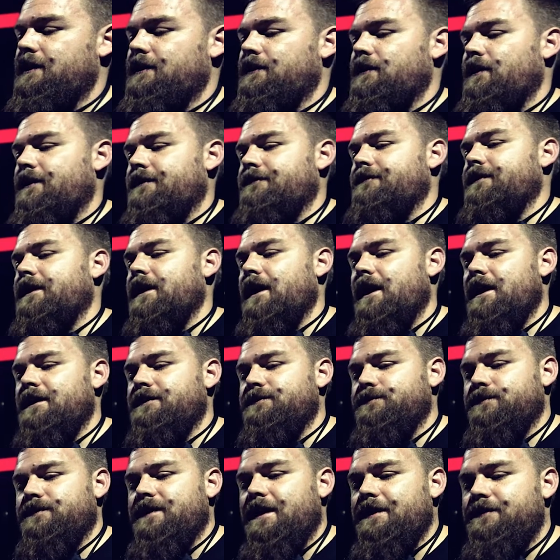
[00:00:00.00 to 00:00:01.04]
lot of the
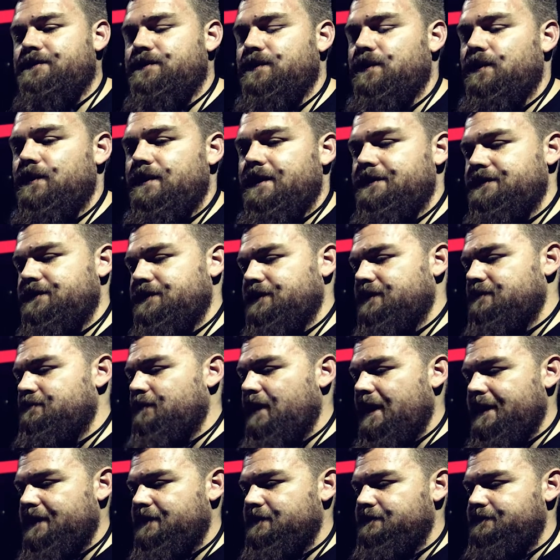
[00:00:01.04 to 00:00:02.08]
guys when they talk into a
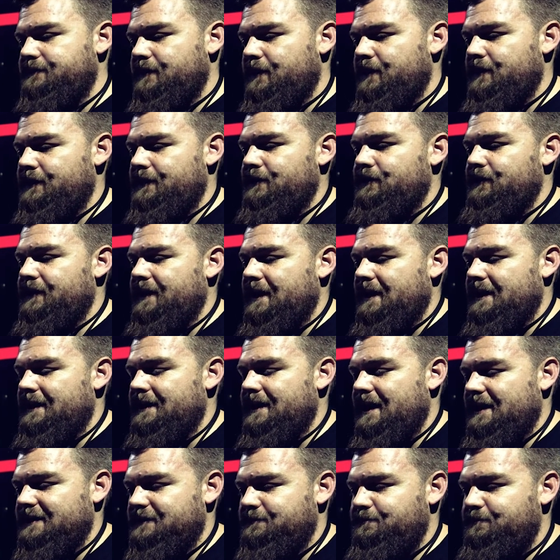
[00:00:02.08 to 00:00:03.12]
microphone and you get a
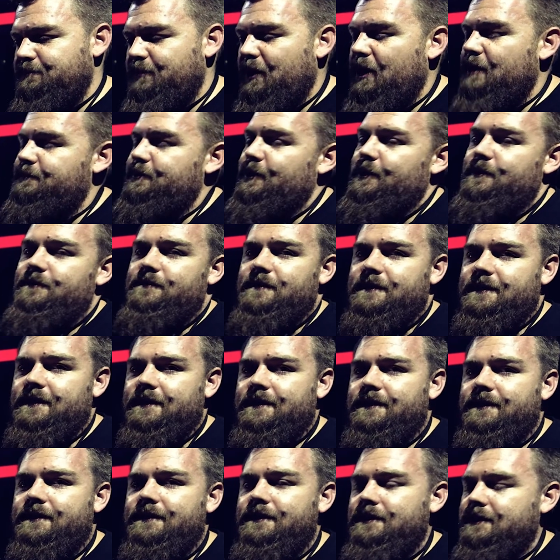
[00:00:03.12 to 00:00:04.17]
nice pop over
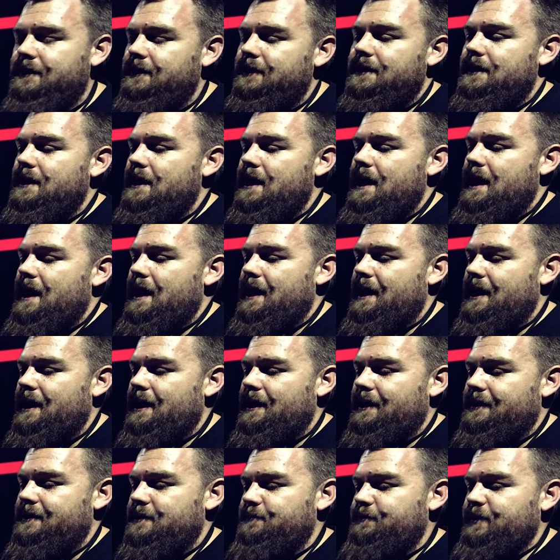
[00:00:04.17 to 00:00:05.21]
the
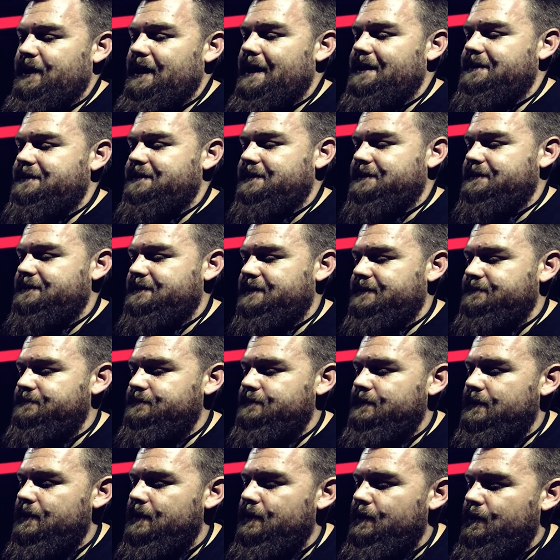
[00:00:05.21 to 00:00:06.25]
PA system,
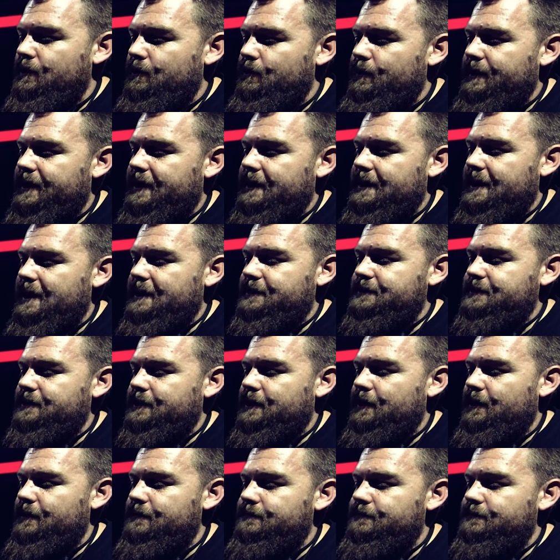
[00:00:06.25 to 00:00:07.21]
we can actually go